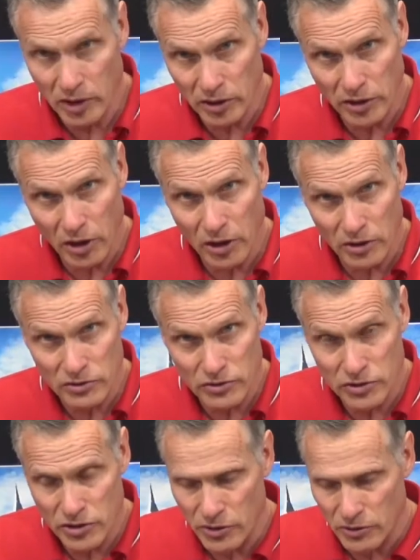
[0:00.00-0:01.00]
while it hardens
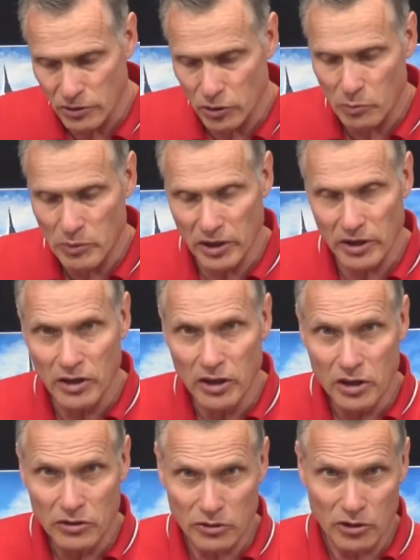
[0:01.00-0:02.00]
here a little bit.
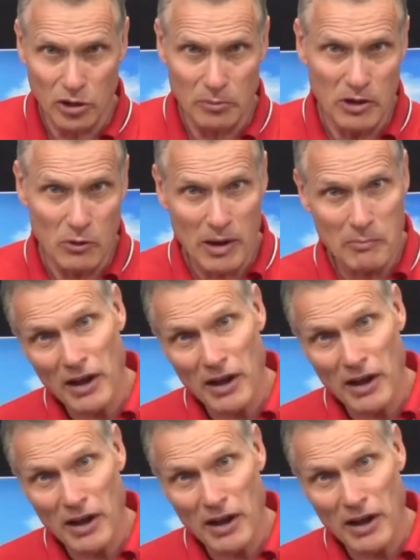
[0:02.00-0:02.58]
So I'll be right